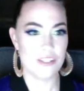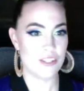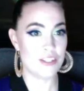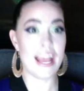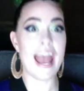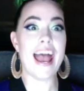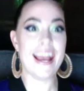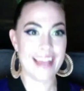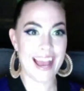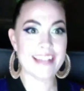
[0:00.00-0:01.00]

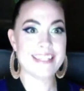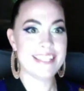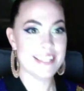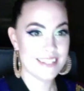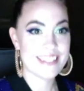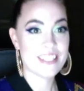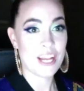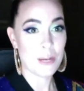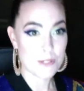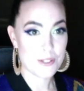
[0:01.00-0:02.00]
Yeah,
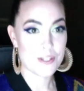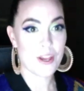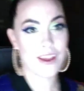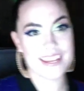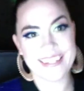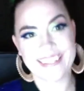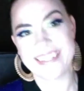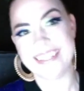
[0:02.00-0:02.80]
she was turning.